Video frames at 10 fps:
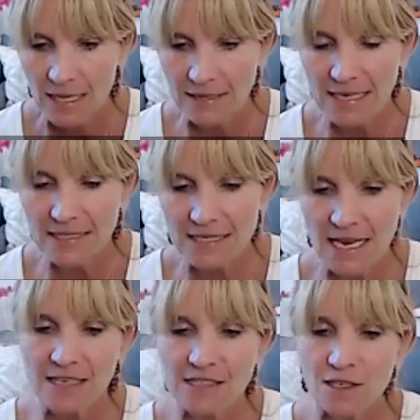Let's say
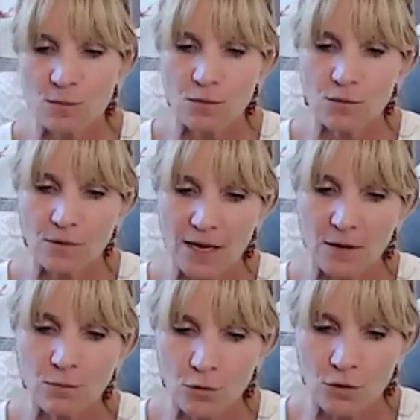it's a
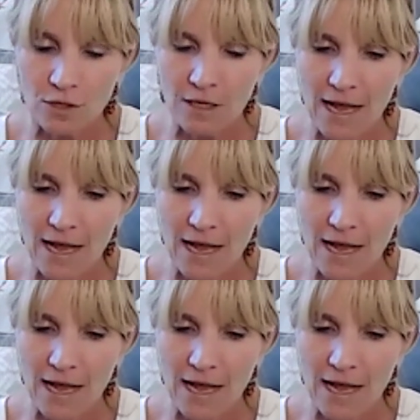rule.